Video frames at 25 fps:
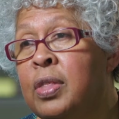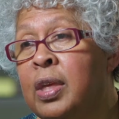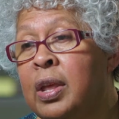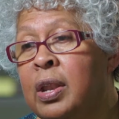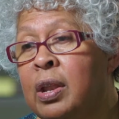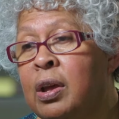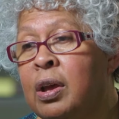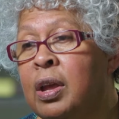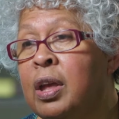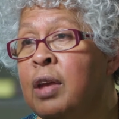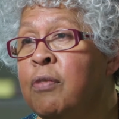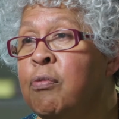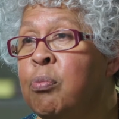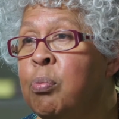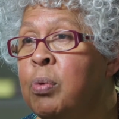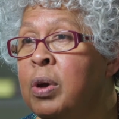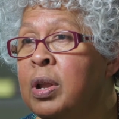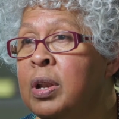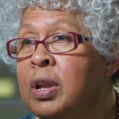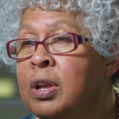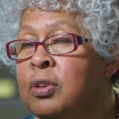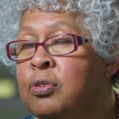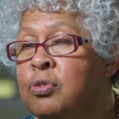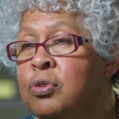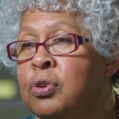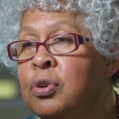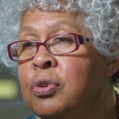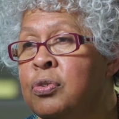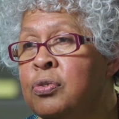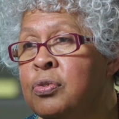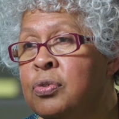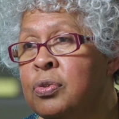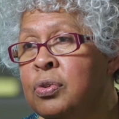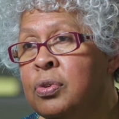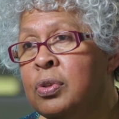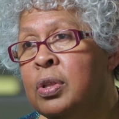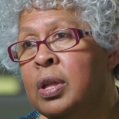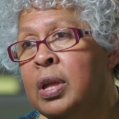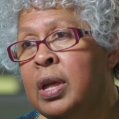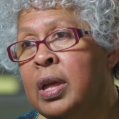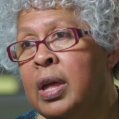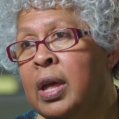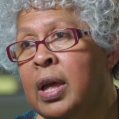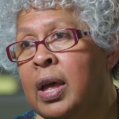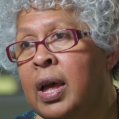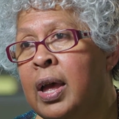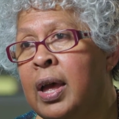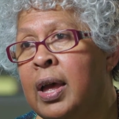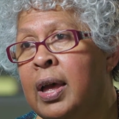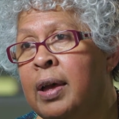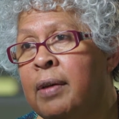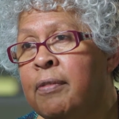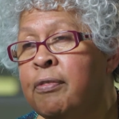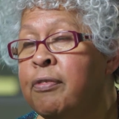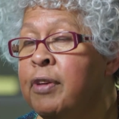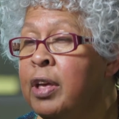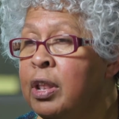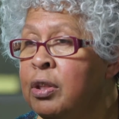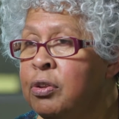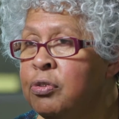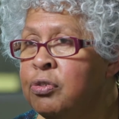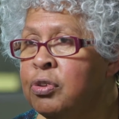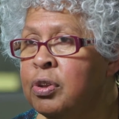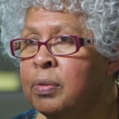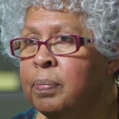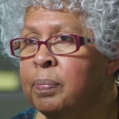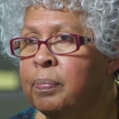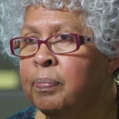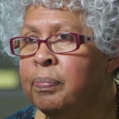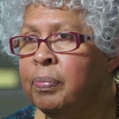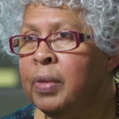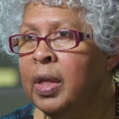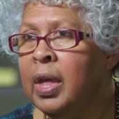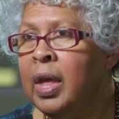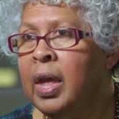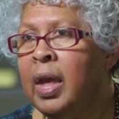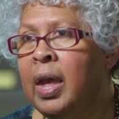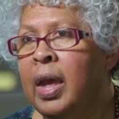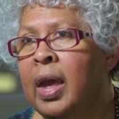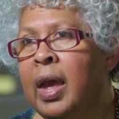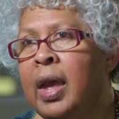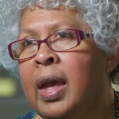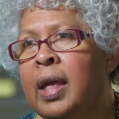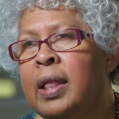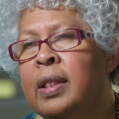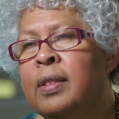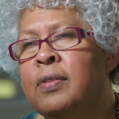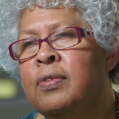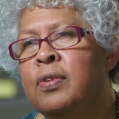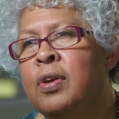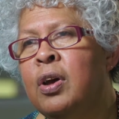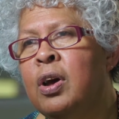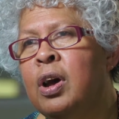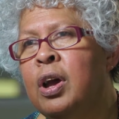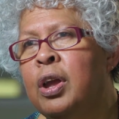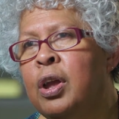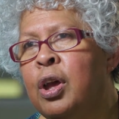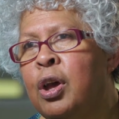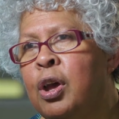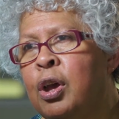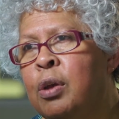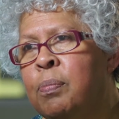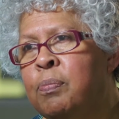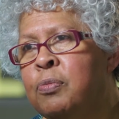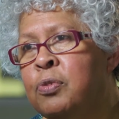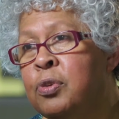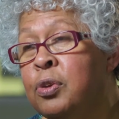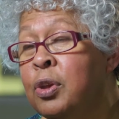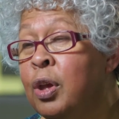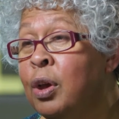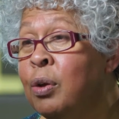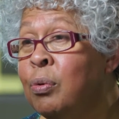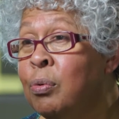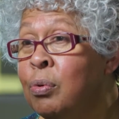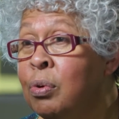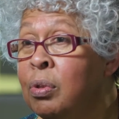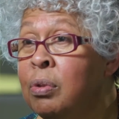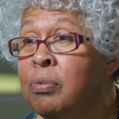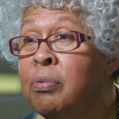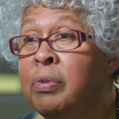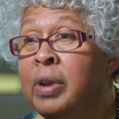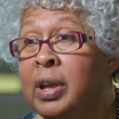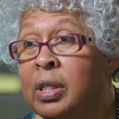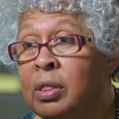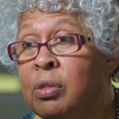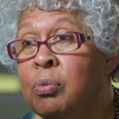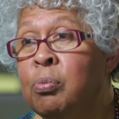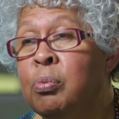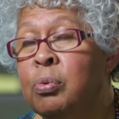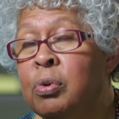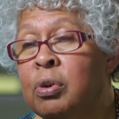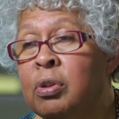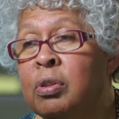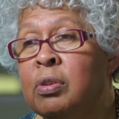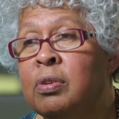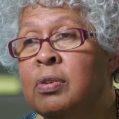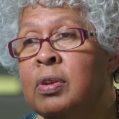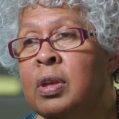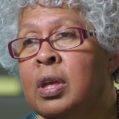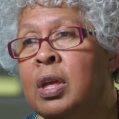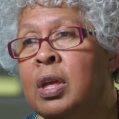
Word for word: that I have won a Churchill uh, Fellowship. And I hope to go all around the world